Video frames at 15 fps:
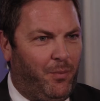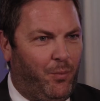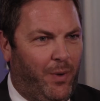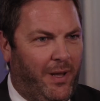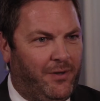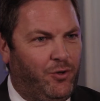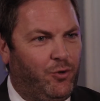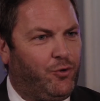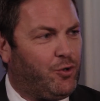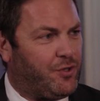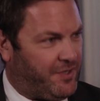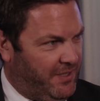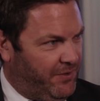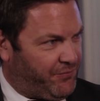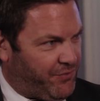When you do
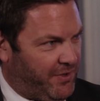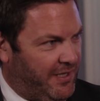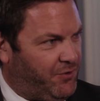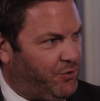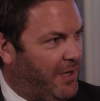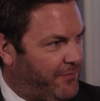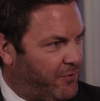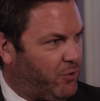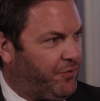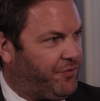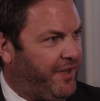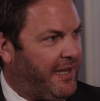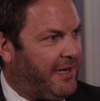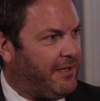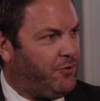sea freight, you have a
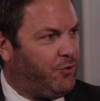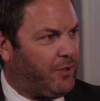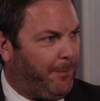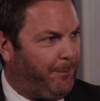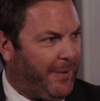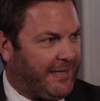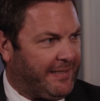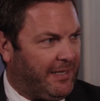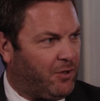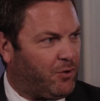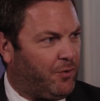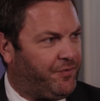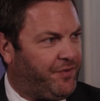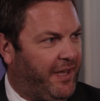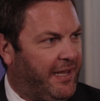container, you can pack it in the
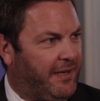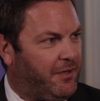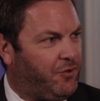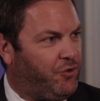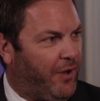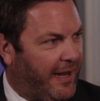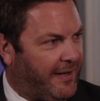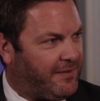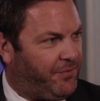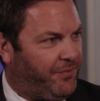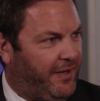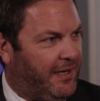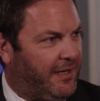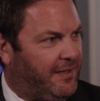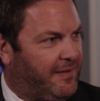container, you
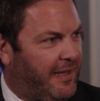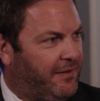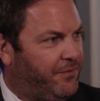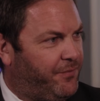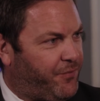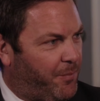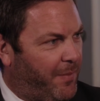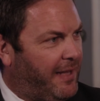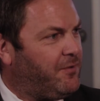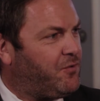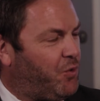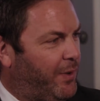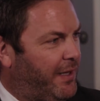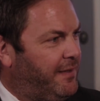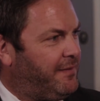activate it, and from end
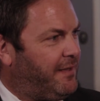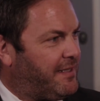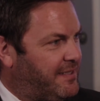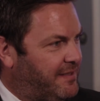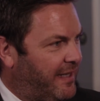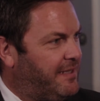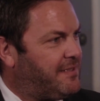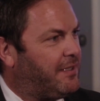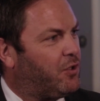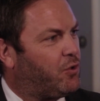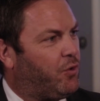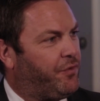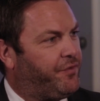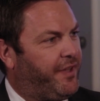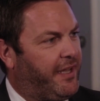to end it stays in the
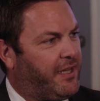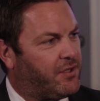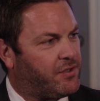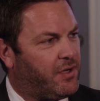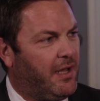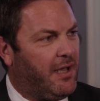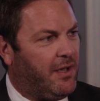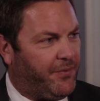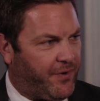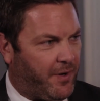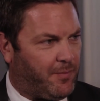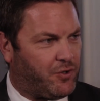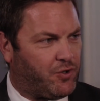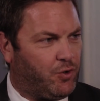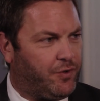container.
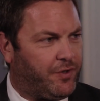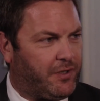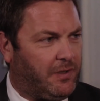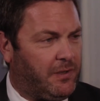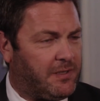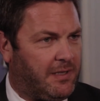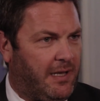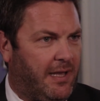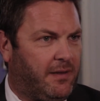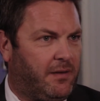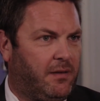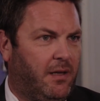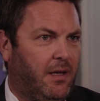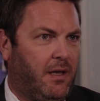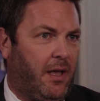Pharmaceuticals
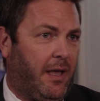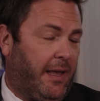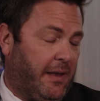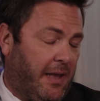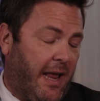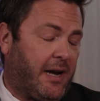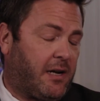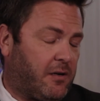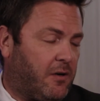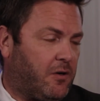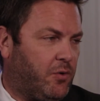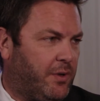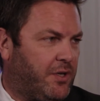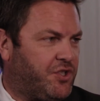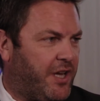and air
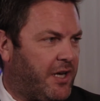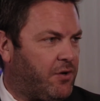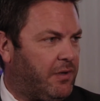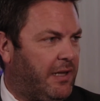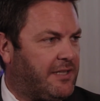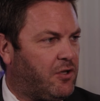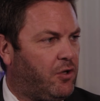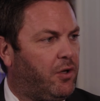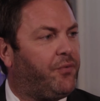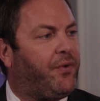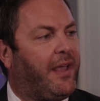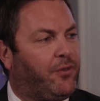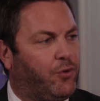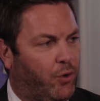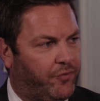cargo in general has a lot of
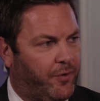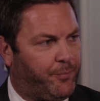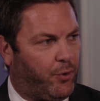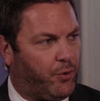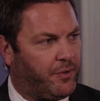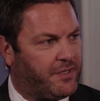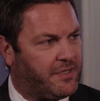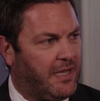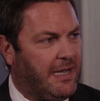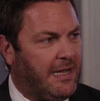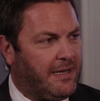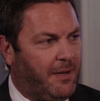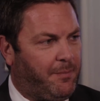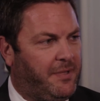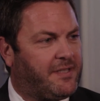handover points.
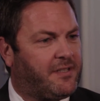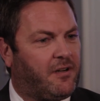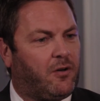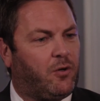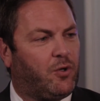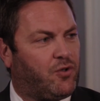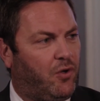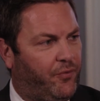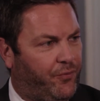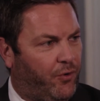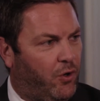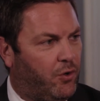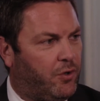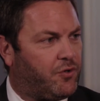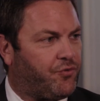That means cargo is
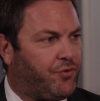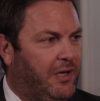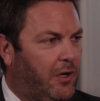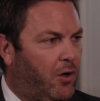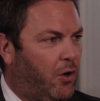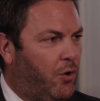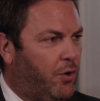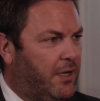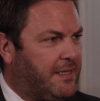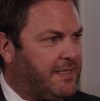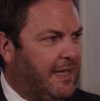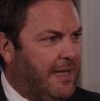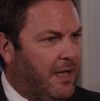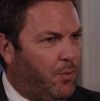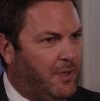offloaded, reloaded,
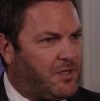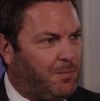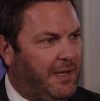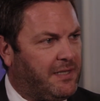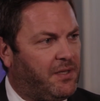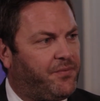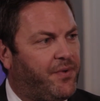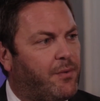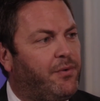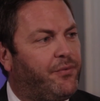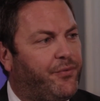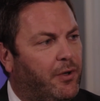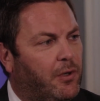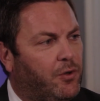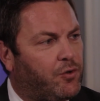which makes it very
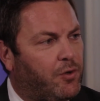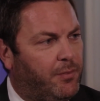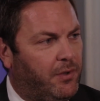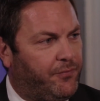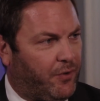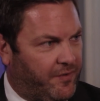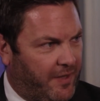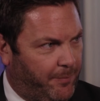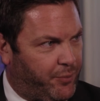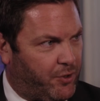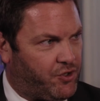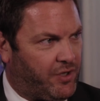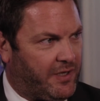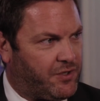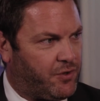vulnerable for
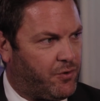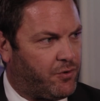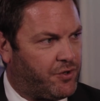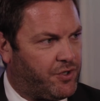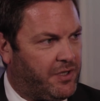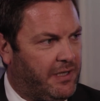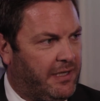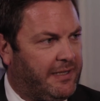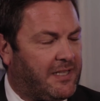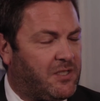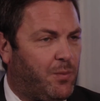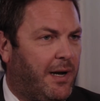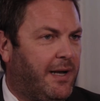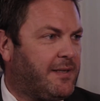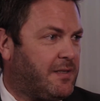temperature excursion, and that's
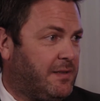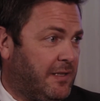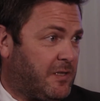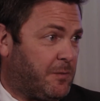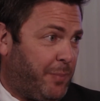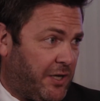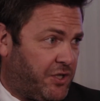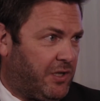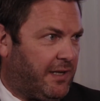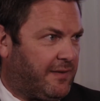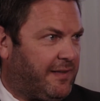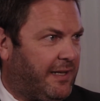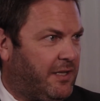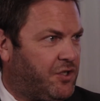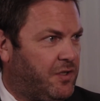why it needs special
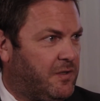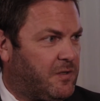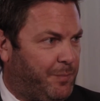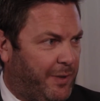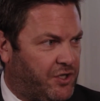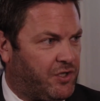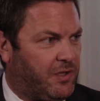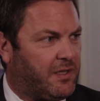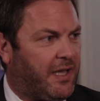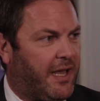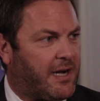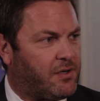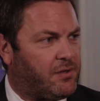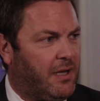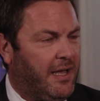attention, special
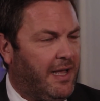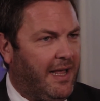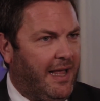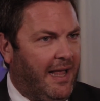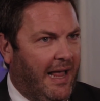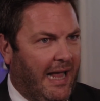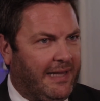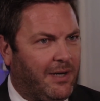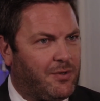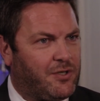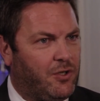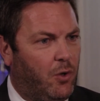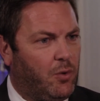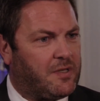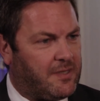care, and there is
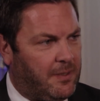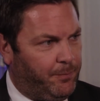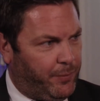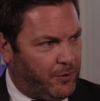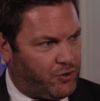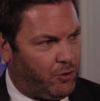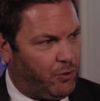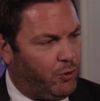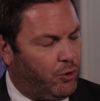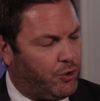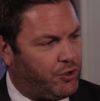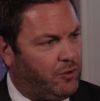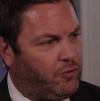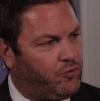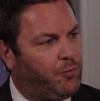no simple
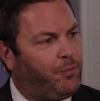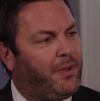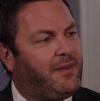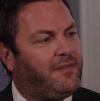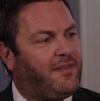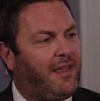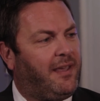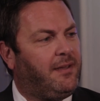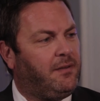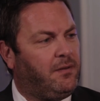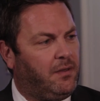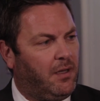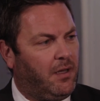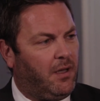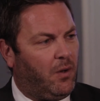solution to maintain
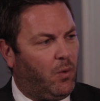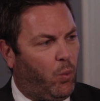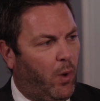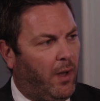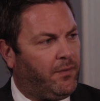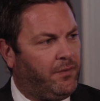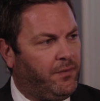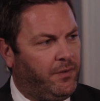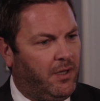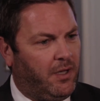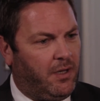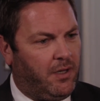one